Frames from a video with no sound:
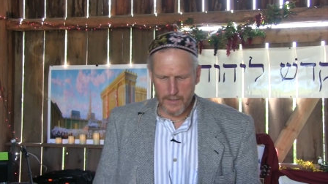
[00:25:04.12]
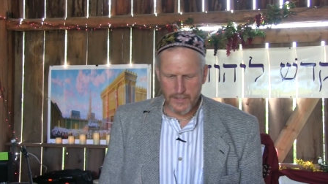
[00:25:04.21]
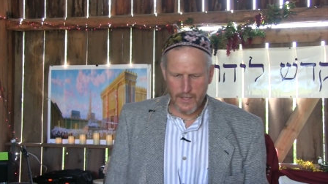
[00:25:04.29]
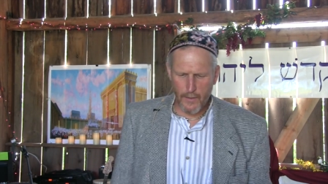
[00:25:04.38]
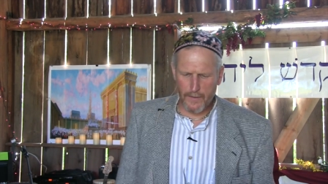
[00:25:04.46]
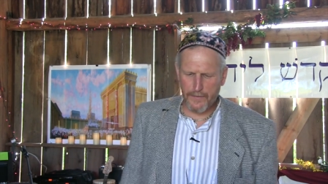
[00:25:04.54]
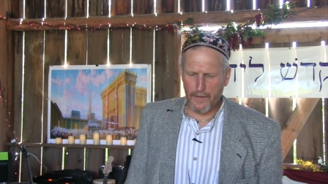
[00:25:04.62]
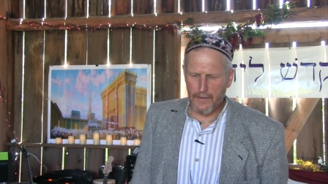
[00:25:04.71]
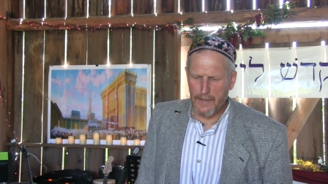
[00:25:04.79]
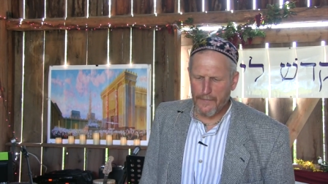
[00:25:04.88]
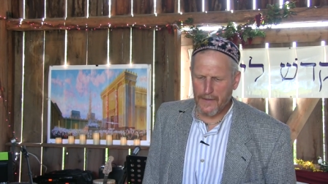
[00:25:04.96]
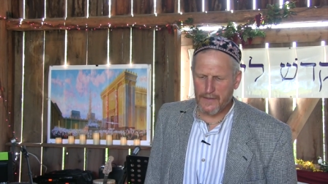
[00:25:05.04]
Yeshua is the
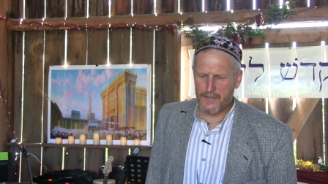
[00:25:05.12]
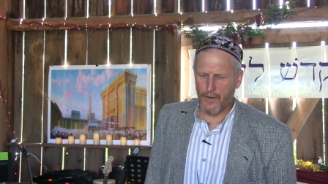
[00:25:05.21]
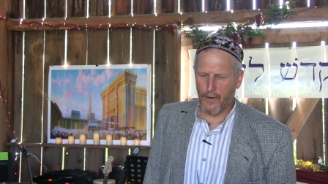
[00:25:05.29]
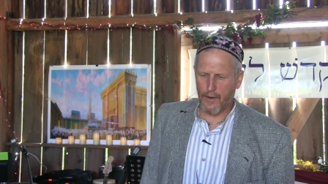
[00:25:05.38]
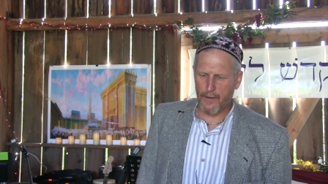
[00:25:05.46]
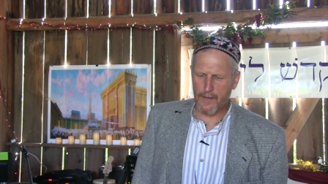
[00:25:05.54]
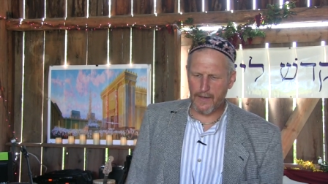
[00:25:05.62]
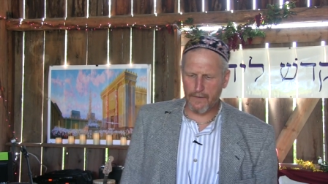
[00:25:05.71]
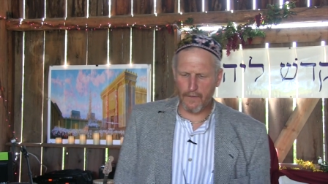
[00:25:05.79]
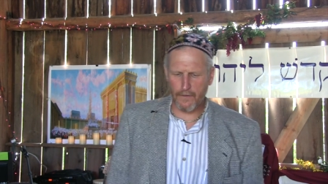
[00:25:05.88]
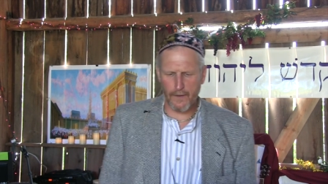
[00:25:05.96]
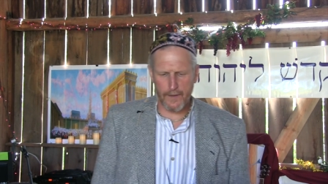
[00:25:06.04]
living Torah.
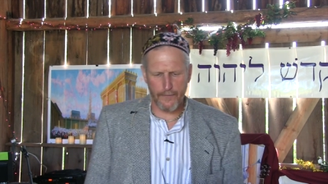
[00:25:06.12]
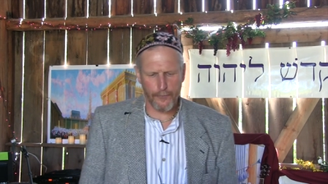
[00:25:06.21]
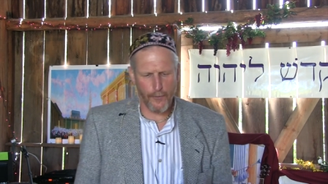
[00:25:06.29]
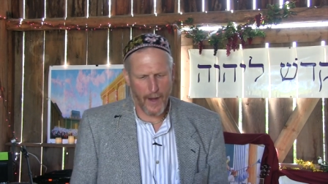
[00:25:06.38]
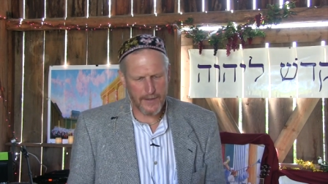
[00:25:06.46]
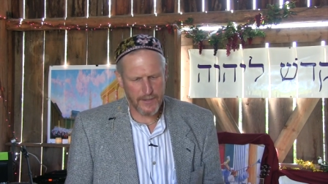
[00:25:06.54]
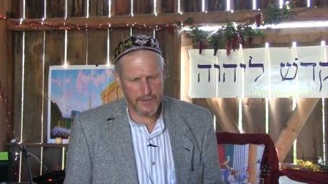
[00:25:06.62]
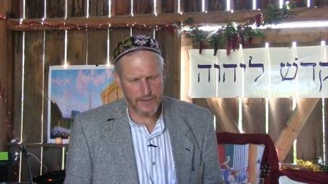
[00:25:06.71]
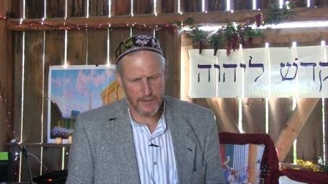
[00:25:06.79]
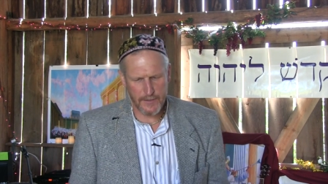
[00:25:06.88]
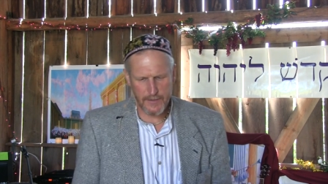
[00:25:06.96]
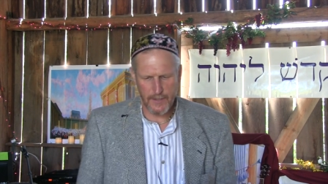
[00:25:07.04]
He's a son of
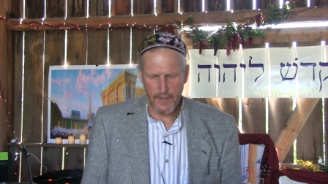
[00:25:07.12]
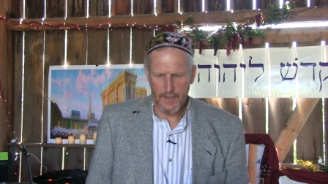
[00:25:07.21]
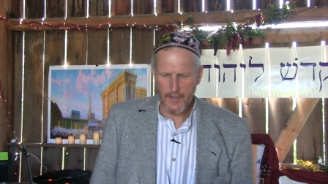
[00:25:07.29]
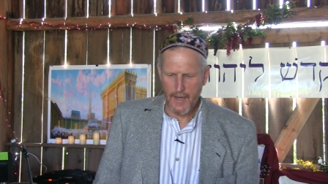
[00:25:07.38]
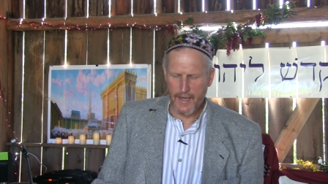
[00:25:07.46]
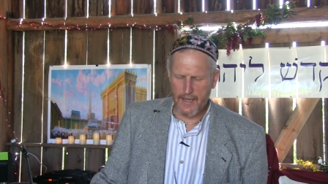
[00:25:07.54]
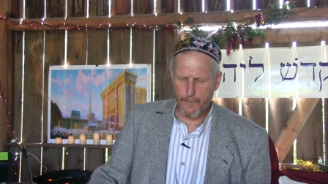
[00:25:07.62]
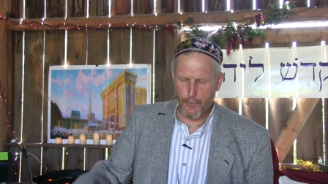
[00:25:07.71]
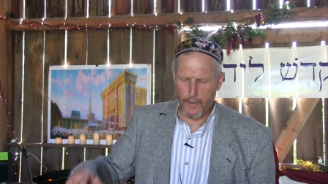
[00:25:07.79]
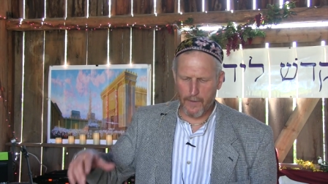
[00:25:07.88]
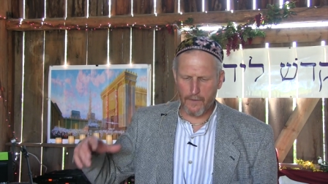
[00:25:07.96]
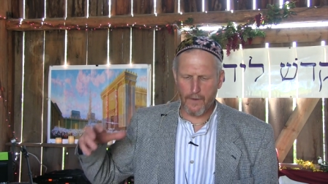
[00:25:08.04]
righteousness, and he
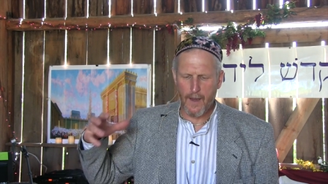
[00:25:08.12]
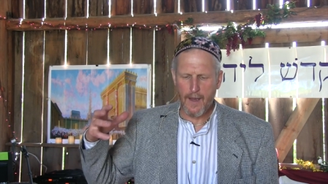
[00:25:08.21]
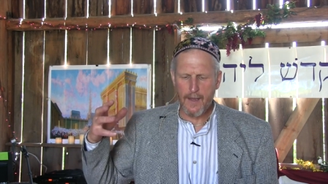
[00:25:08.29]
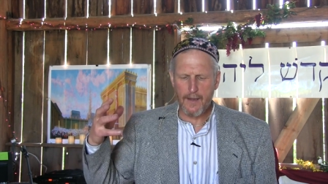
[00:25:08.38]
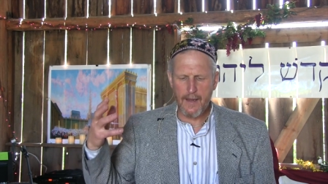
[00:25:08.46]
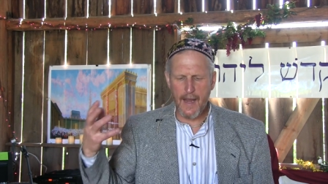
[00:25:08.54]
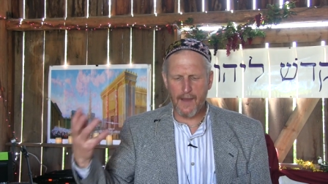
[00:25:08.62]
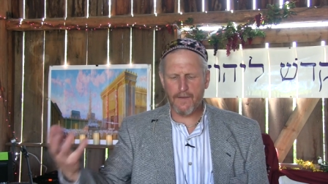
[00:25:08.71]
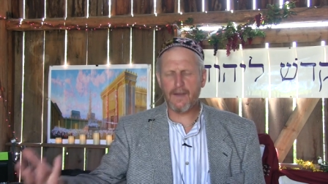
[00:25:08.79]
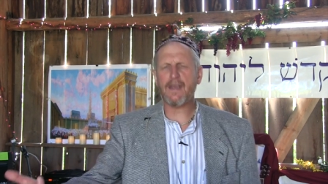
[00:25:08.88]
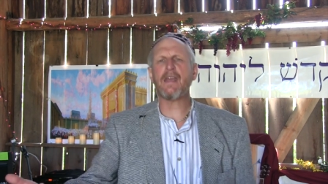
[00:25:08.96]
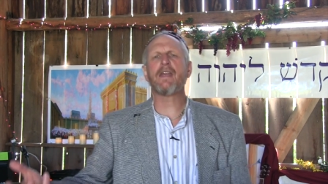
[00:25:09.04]
brings he
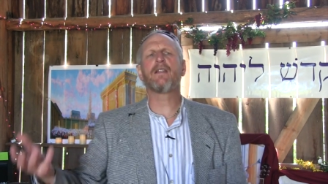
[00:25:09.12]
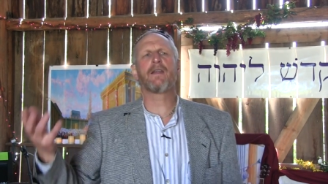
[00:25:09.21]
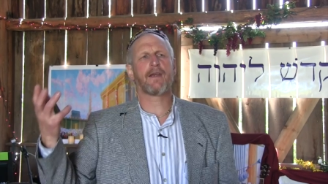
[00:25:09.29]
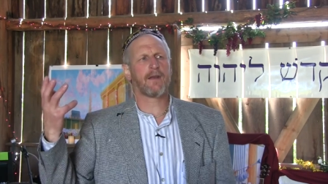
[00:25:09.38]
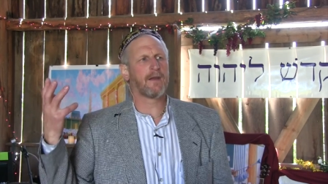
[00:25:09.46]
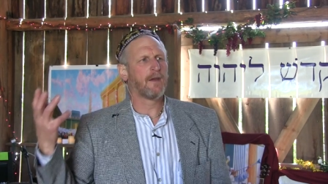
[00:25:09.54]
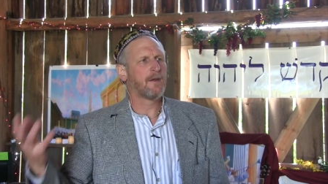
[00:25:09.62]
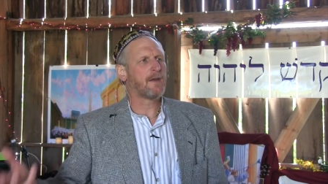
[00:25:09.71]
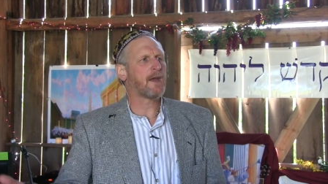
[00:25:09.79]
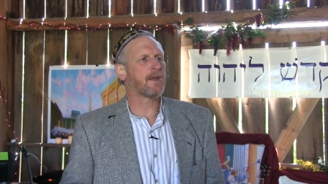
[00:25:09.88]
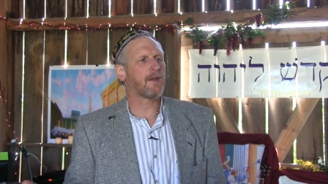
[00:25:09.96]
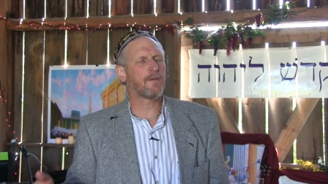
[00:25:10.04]
has healing
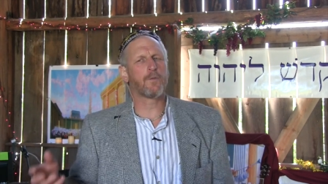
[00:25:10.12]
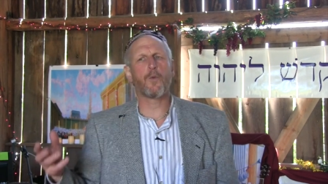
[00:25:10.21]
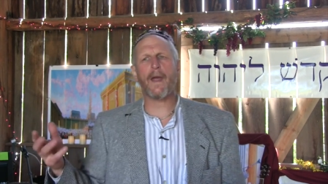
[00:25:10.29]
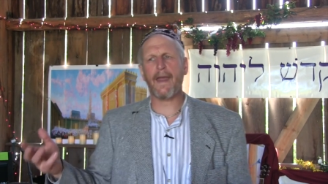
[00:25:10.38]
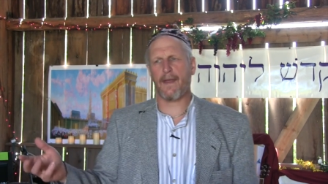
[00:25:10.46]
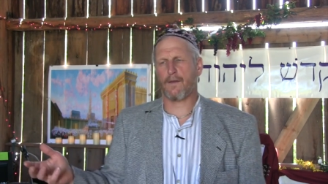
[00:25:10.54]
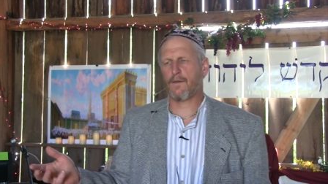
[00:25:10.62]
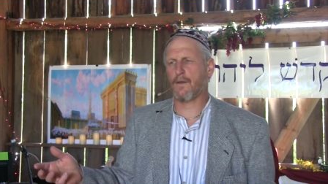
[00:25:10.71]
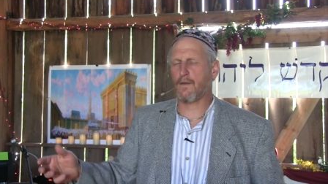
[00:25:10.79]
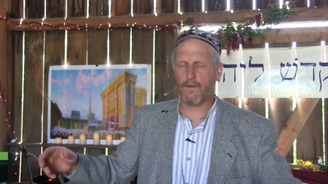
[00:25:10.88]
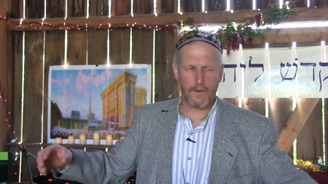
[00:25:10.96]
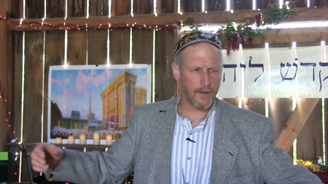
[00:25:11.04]
in his wings,
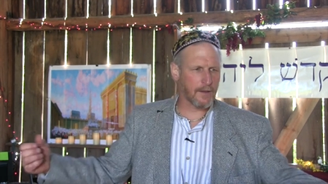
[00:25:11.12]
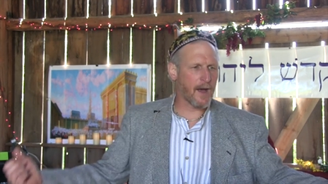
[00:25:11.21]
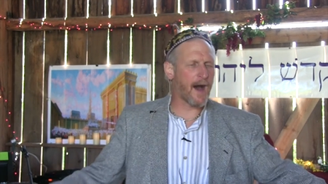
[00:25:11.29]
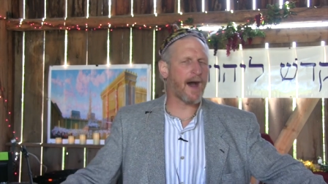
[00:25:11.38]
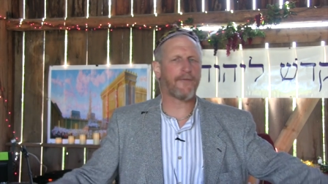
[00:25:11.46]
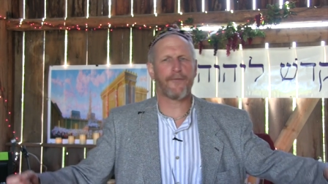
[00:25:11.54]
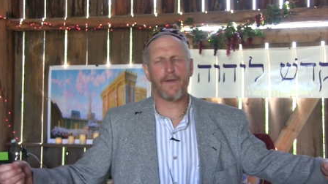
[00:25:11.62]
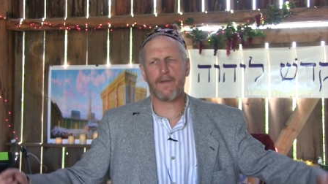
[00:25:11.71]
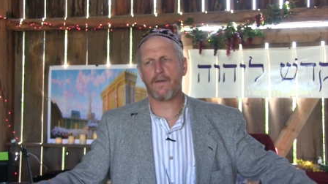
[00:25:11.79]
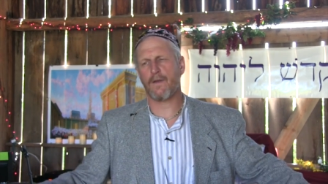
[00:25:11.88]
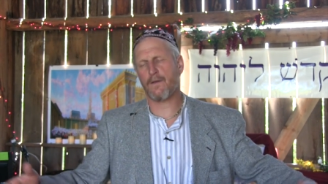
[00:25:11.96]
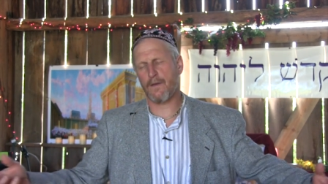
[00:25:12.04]
his kanaf, uh,
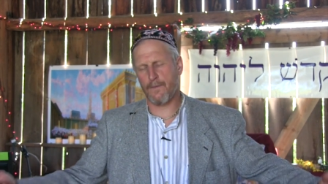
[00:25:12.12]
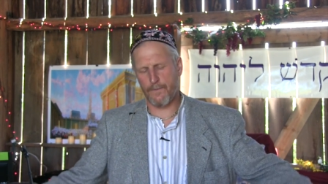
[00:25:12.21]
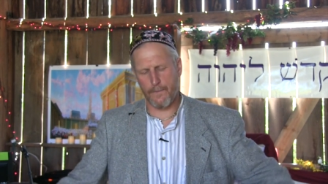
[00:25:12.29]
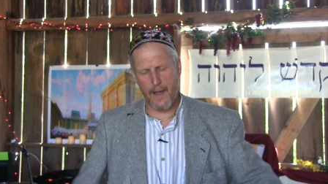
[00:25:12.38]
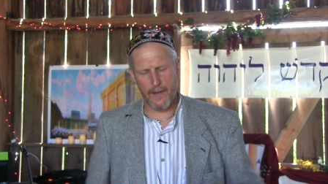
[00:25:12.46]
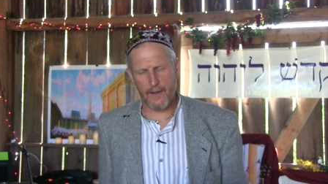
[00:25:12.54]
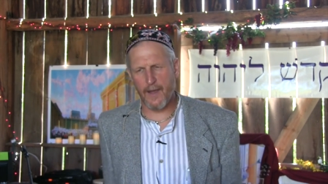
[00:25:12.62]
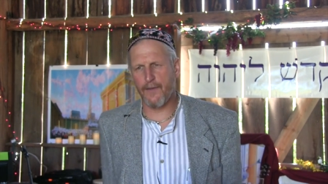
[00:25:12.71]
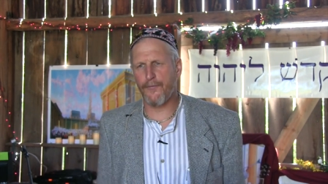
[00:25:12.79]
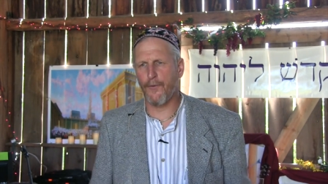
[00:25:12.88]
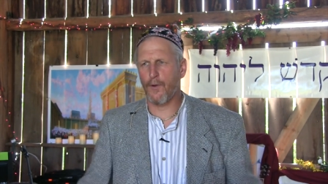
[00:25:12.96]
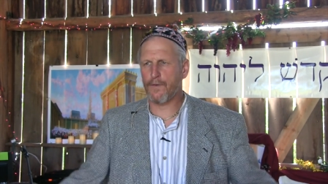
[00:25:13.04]
uh, uh,
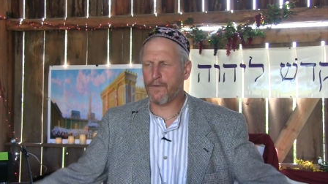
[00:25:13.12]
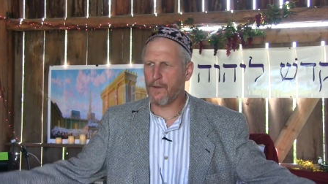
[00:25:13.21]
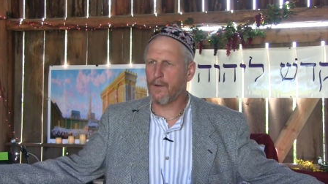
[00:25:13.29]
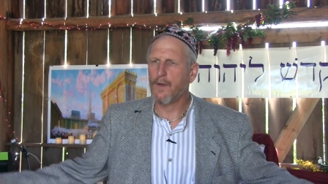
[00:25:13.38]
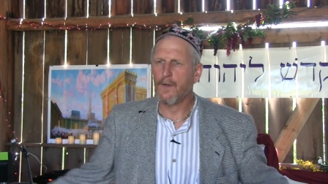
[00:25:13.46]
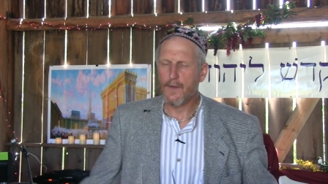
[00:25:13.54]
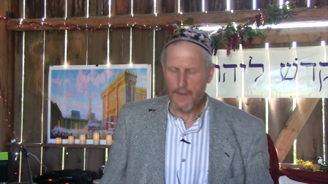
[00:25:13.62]
Malachi 4 2.